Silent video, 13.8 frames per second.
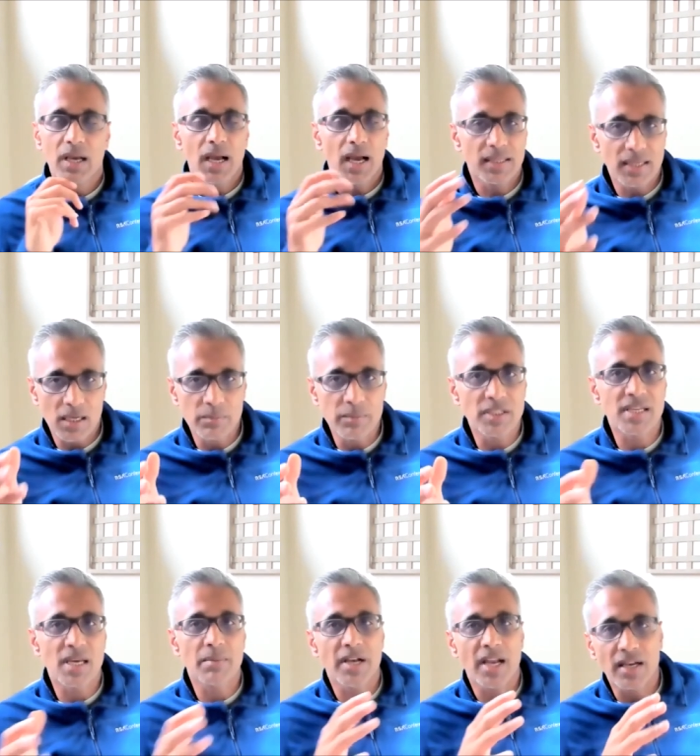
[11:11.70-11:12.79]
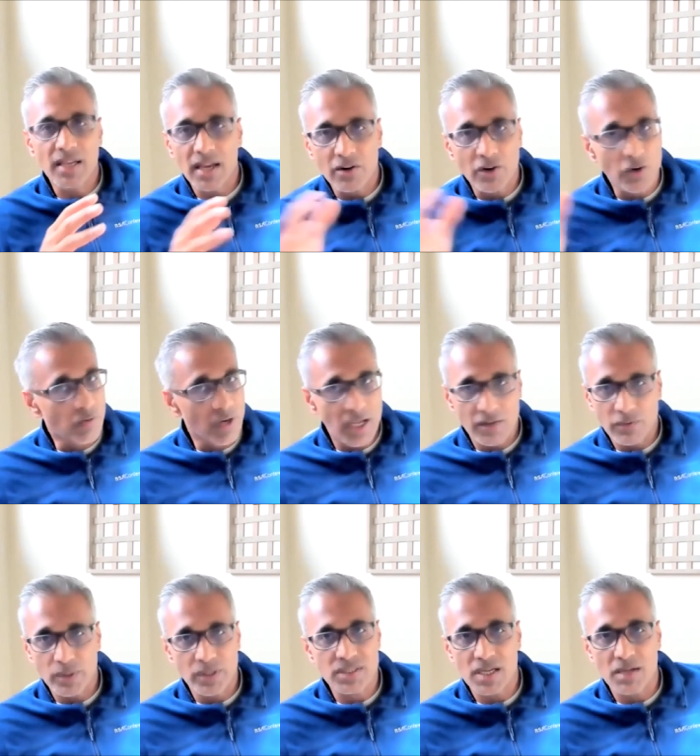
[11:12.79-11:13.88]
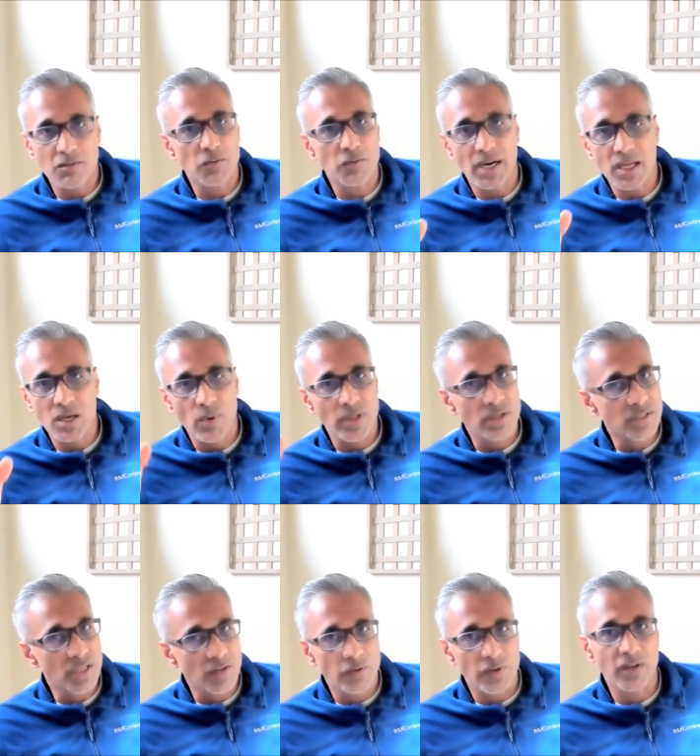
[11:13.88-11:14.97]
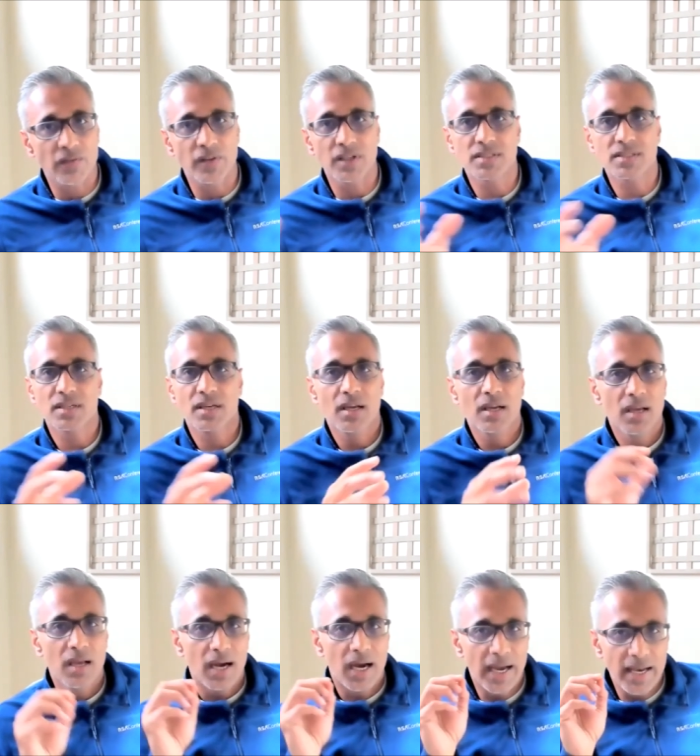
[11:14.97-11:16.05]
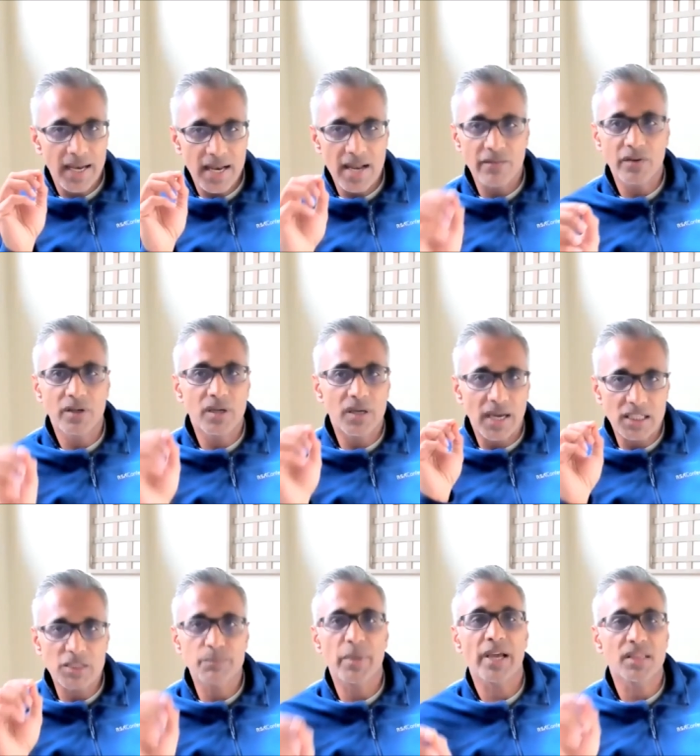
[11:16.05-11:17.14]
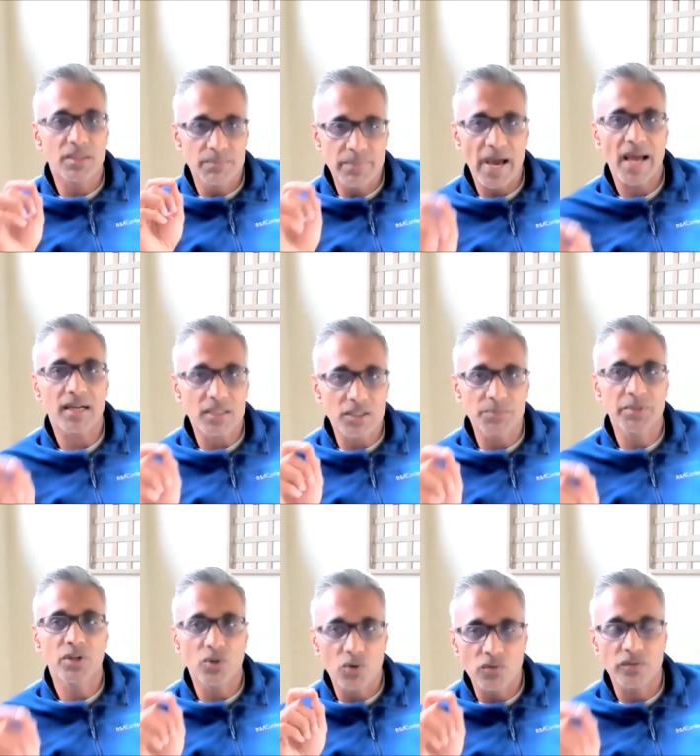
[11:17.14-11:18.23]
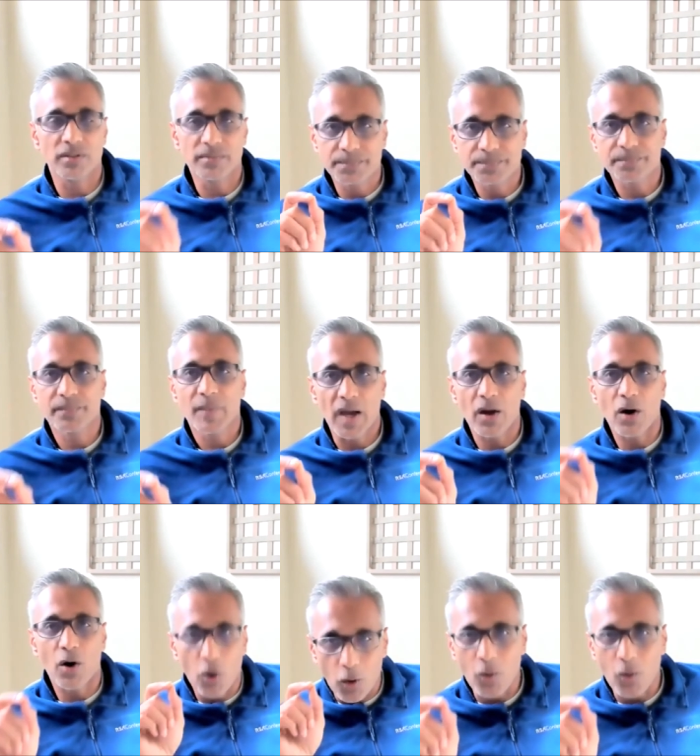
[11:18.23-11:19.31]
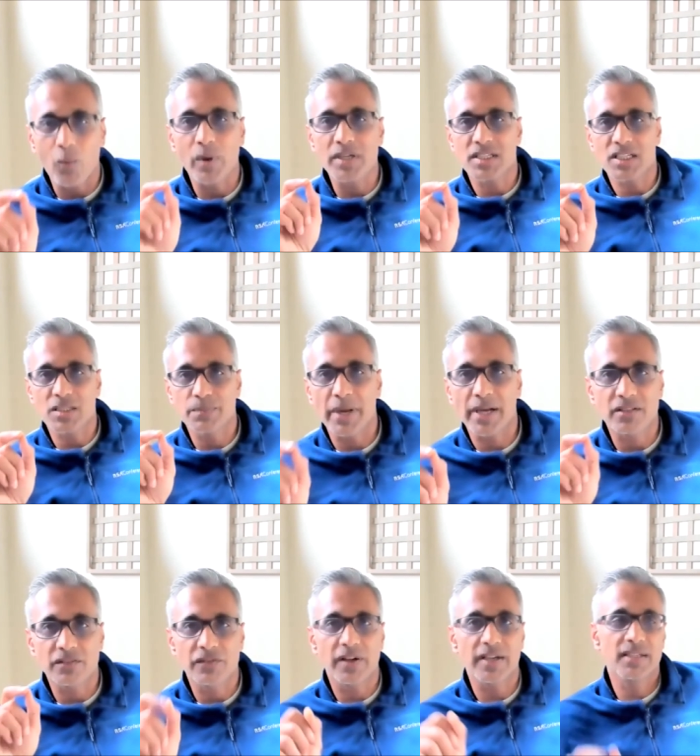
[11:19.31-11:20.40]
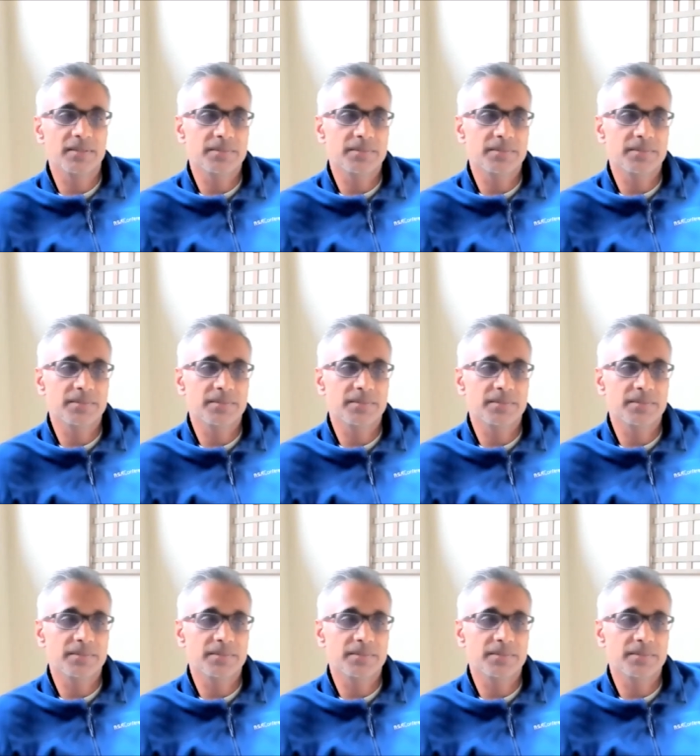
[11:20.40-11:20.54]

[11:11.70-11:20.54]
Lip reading: I think it'll be the same in any area of your life, whether it's love of money, whether it's unforgiveness. I never expect the battle to be over. I always expect a fight.